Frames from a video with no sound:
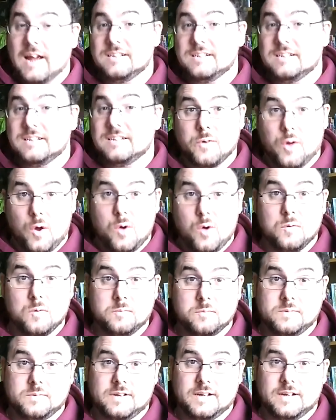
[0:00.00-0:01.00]
own
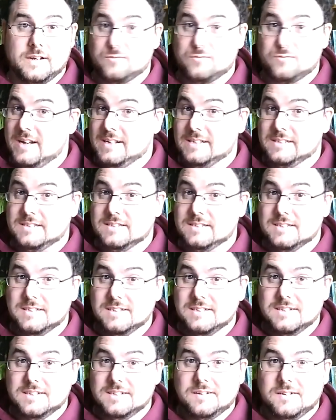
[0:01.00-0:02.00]
home gets raided
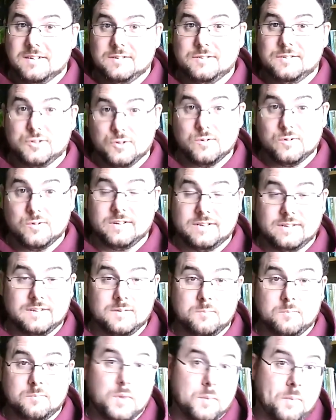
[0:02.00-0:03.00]
during
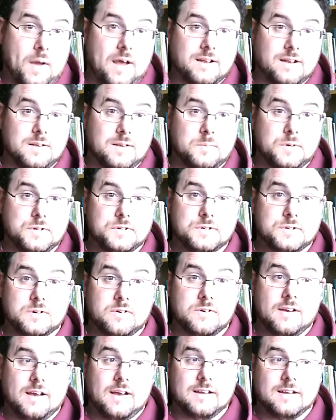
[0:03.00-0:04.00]
the Battle of
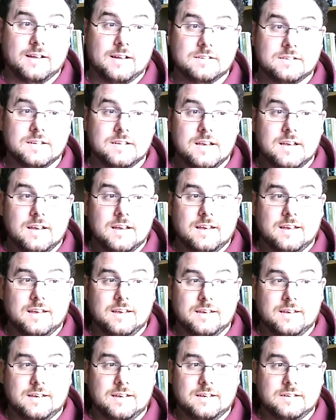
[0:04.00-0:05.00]
Moytura, and
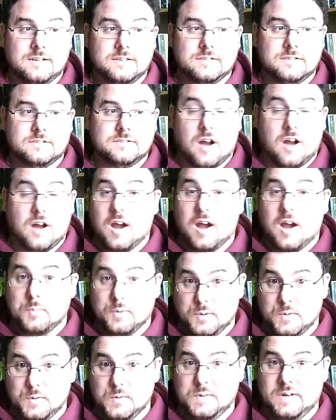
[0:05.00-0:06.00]
his
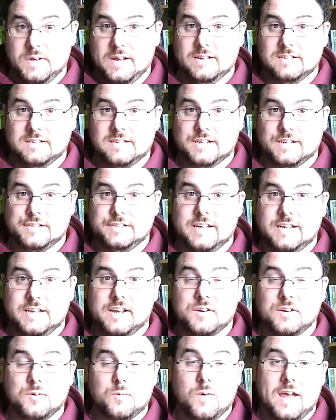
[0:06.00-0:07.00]
harper Utne is actually
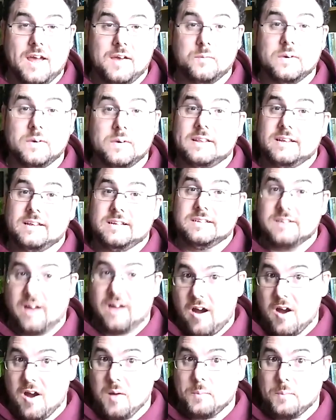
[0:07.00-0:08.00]
taken away with his
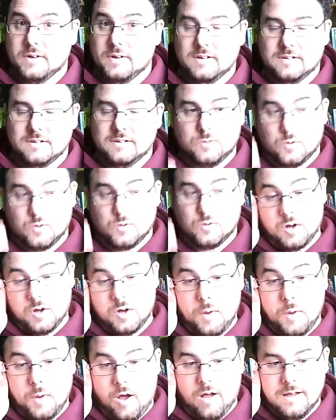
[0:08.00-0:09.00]
harp, Dor
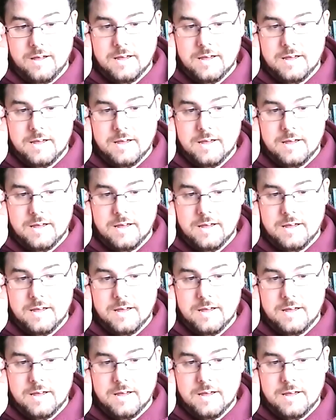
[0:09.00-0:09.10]
Blah.